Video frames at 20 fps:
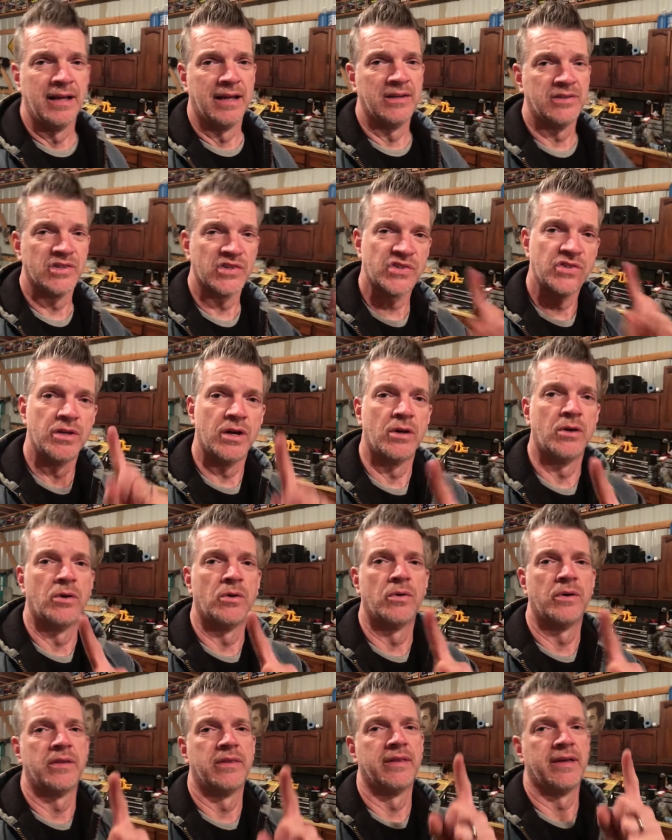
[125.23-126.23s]
And just
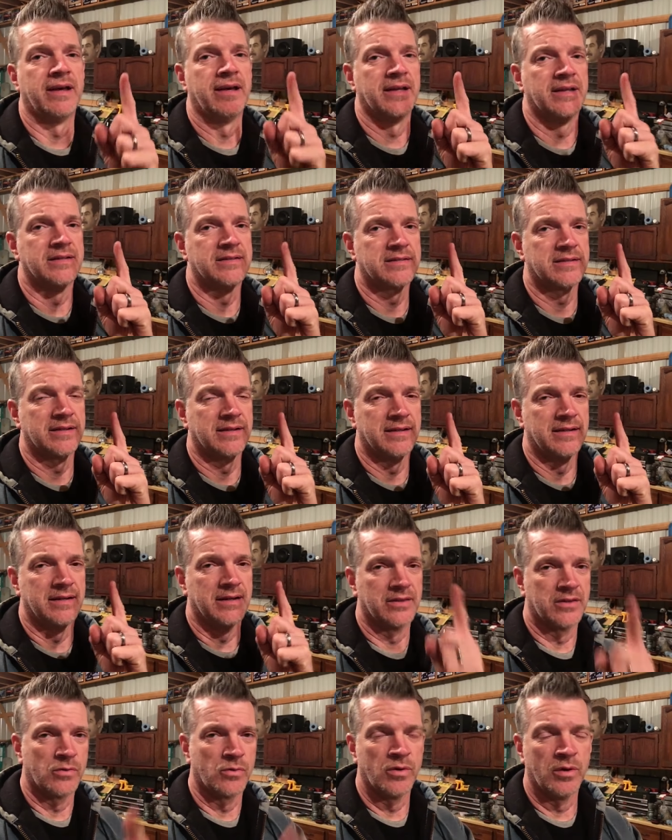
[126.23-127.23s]
know that
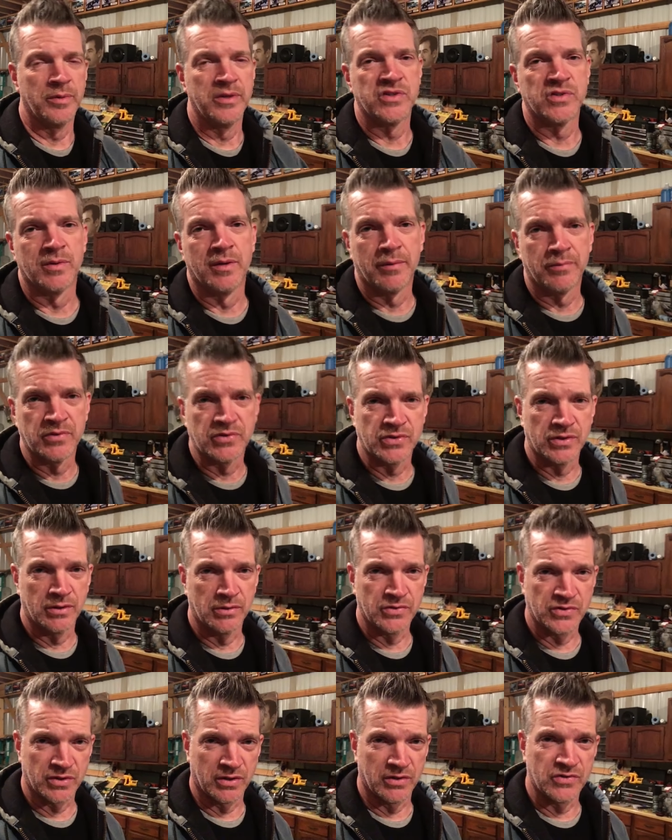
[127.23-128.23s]
there will be some
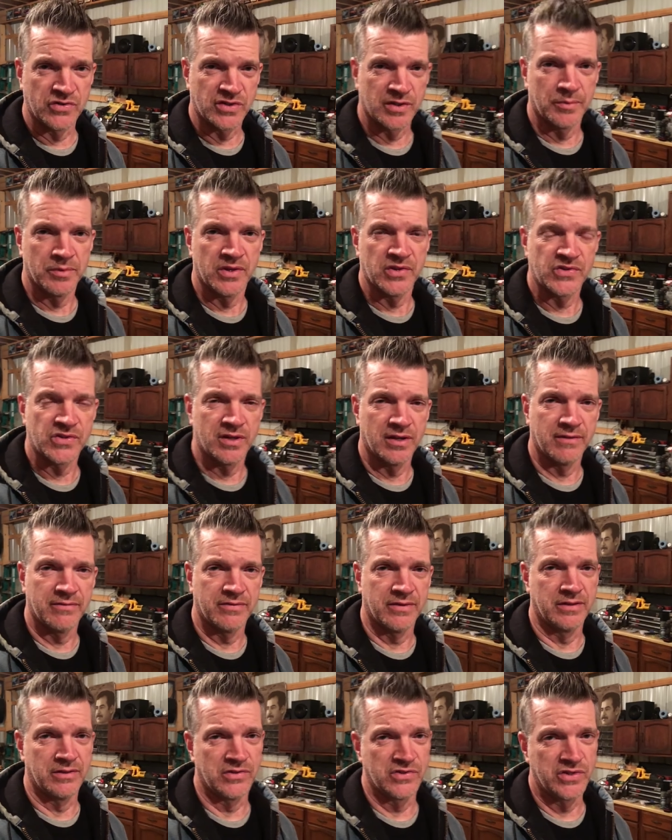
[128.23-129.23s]
episodes on some of the stuff
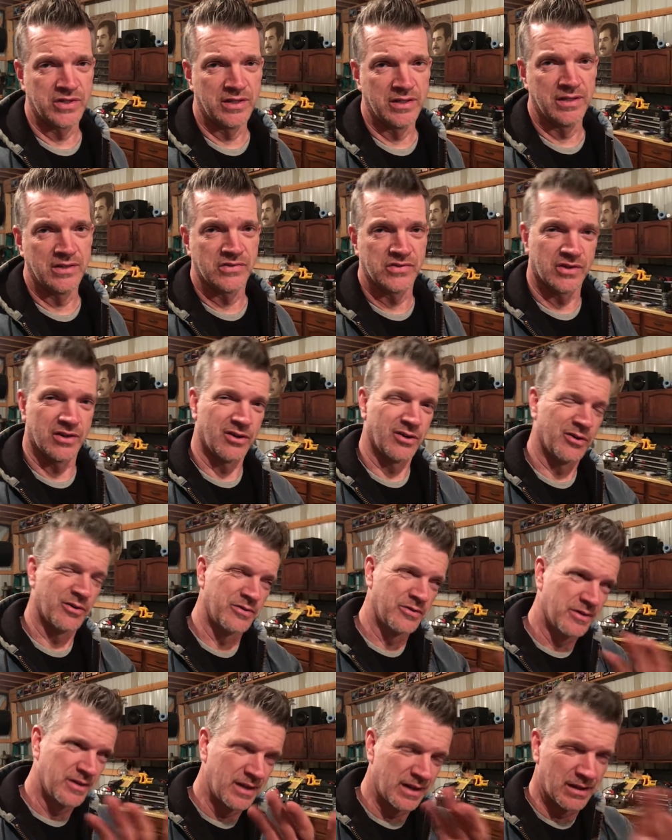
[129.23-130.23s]
that you're seeing. So
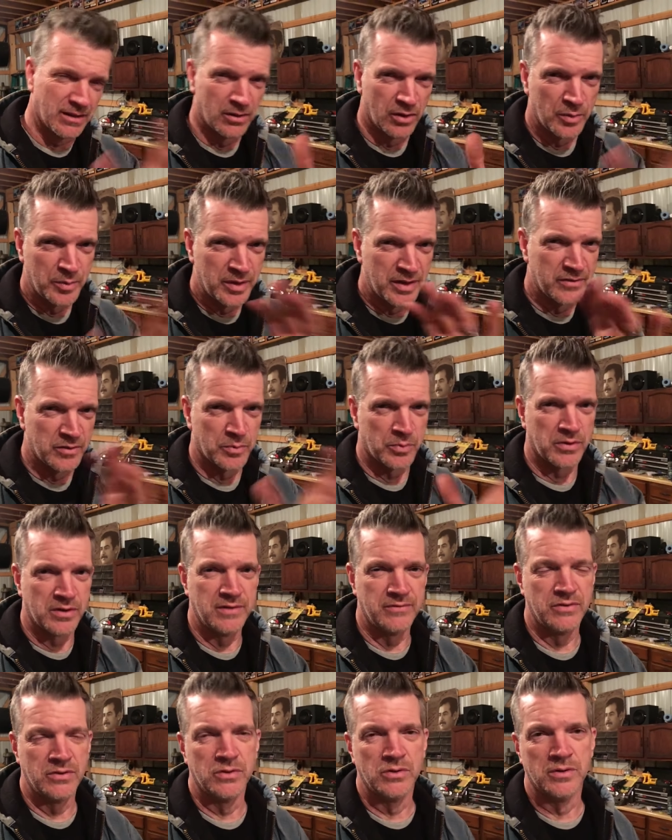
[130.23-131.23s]
you're getting a little bit of a
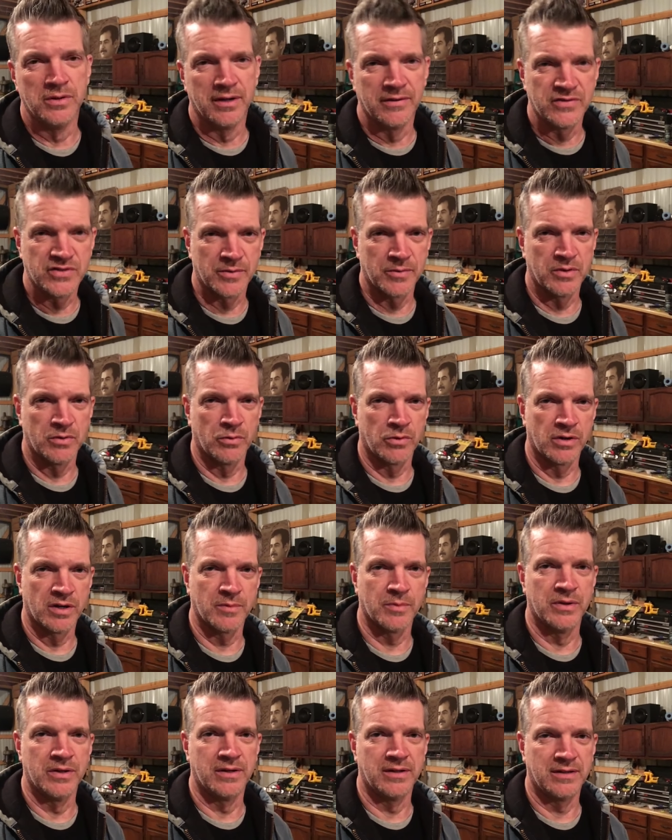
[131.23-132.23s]
preview of some of the
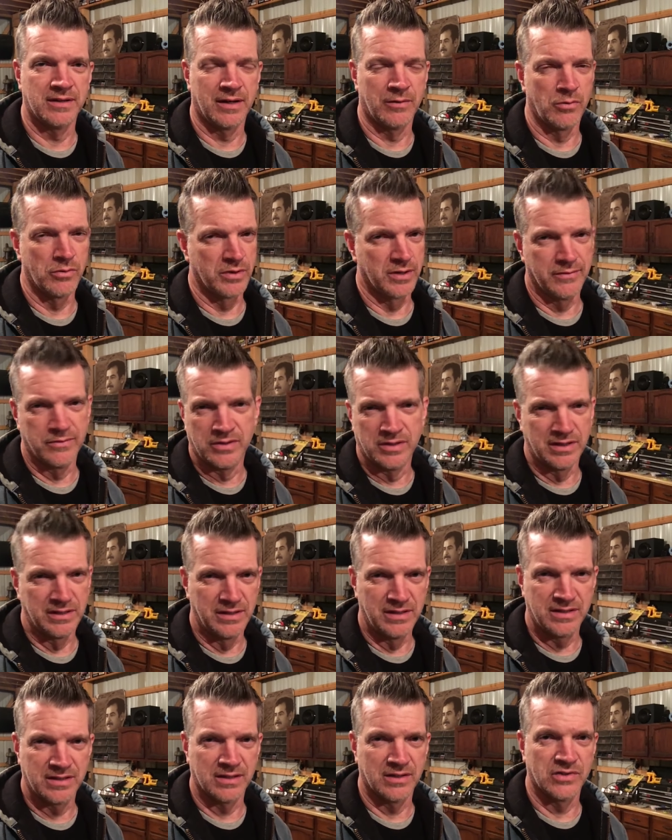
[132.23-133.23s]
work, but I won't give you any
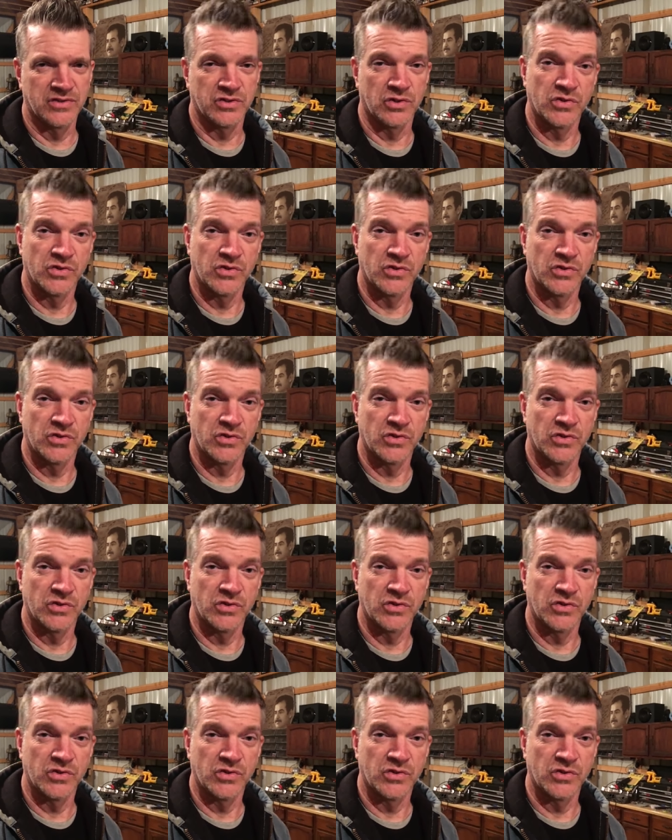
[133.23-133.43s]
details.